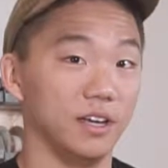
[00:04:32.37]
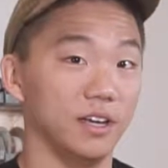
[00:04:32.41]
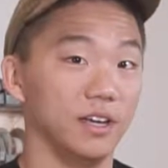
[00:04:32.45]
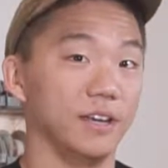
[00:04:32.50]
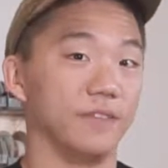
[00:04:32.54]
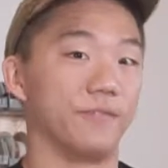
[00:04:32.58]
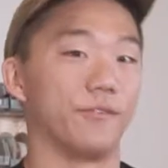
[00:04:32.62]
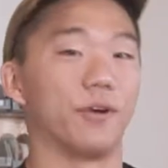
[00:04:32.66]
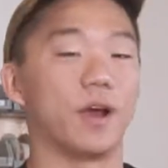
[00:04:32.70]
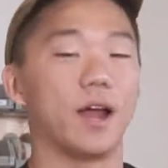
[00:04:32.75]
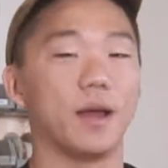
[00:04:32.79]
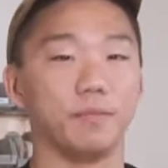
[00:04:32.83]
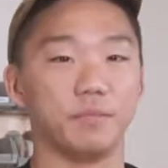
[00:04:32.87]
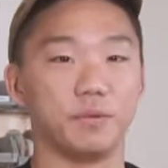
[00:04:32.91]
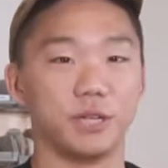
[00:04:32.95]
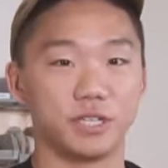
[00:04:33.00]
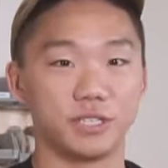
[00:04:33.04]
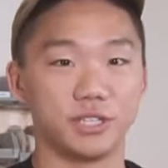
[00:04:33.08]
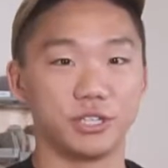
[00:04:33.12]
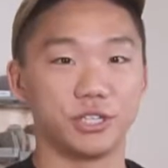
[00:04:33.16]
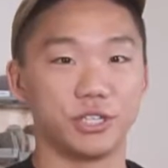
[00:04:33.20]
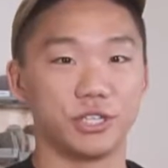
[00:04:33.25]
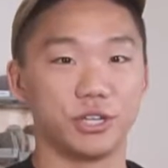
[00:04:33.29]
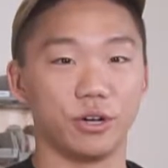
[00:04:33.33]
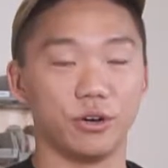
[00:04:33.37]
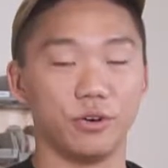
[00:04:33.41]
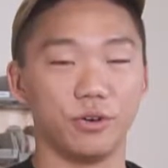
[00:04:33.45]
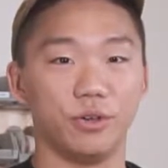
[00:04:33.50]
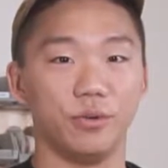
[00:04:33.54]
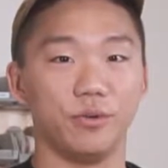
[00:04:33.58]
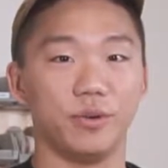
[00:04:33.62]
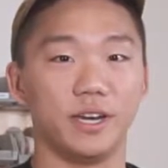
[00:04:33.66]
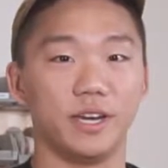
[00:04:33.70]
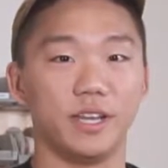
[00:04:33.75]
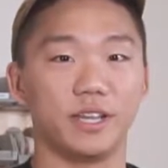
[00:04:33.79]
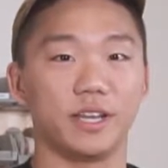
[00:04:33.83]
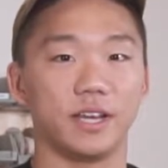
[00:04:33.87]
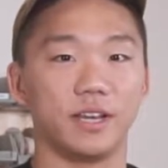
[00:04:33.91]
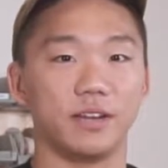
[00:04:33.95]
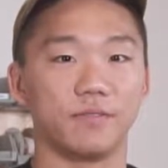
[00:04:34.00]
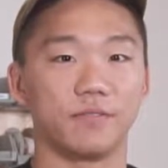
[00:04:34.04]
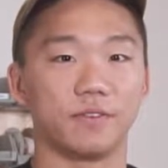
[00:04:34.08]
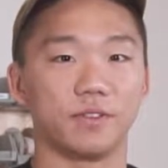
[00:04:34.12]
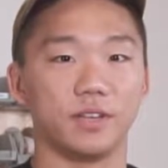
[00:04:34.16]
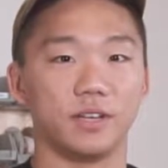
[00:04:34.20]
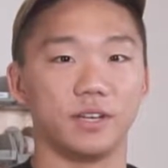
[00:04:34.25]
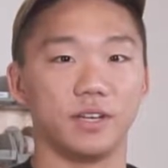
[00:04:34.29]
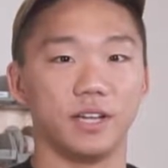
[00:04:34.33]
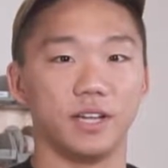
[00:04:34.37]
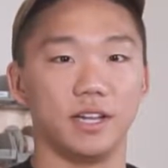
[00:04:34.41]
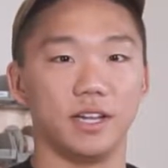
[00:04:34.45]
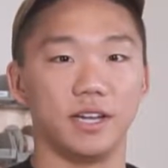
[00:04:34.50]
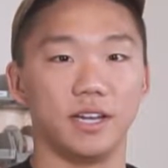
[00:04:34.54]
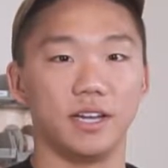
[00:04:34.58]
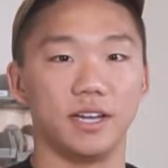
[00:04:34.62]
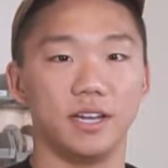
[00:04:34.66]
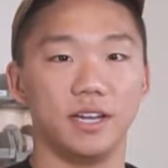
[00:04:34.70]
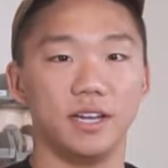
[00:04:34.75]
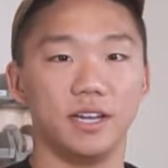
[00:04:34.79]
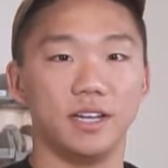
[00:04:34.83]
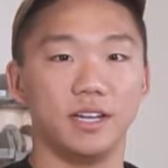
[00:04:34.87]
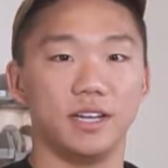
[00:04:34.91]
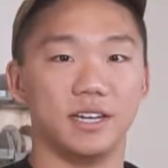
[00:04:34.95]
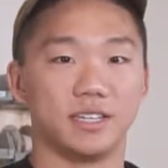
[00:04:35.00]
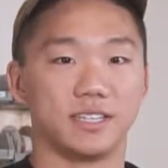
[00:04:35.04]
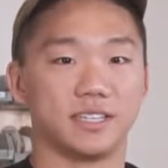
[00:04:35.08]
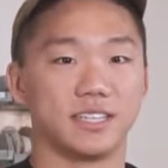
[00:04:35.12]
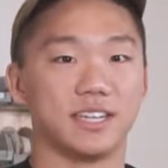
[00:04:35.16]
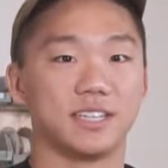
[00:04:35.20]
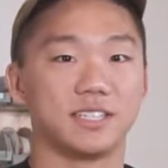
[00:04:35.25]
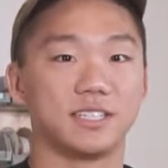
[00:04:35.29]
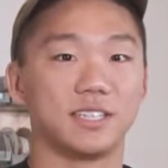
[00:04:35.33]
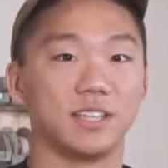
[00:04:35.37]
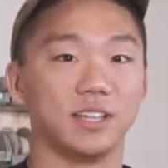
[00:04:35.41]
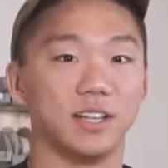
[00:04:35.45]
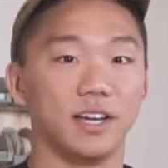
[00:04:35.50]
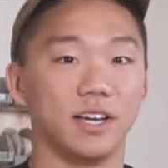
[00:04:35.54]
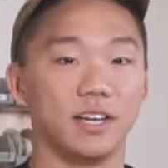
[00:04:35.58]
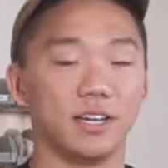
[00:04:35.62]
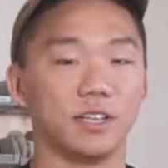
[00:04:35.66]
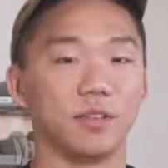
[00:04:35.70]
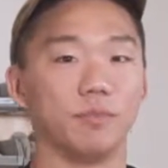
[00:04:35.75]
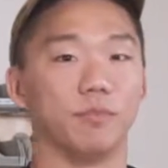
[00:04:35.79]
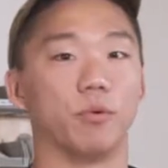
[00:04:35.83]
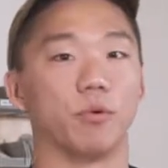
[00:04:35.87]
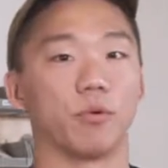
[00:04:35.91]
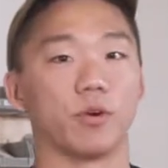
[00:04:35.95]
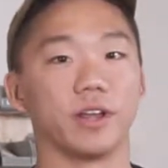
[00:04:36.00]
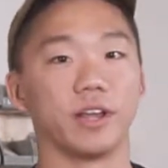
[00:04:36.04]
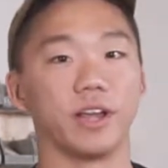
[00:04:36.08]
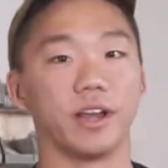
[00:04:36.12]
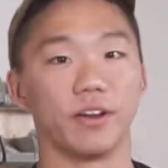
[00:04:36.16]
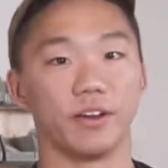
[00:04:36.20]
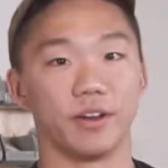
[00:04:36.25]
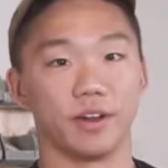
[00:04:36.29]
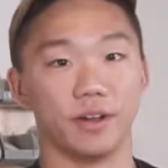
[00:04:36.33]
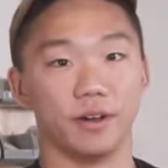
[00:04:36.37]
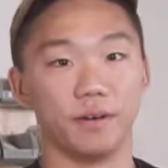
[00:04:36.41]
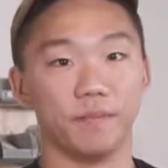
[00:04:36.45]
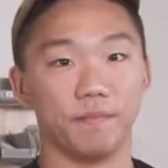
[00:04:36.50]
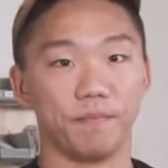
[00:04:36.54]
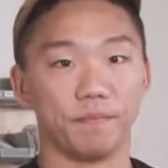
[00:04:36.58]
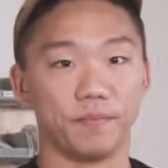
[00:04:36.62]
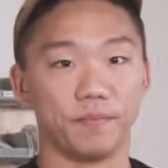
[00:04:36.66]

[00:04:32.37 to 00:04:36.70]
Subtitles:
If your app doesn't show you anything for the delay, assess the line at the boarding area.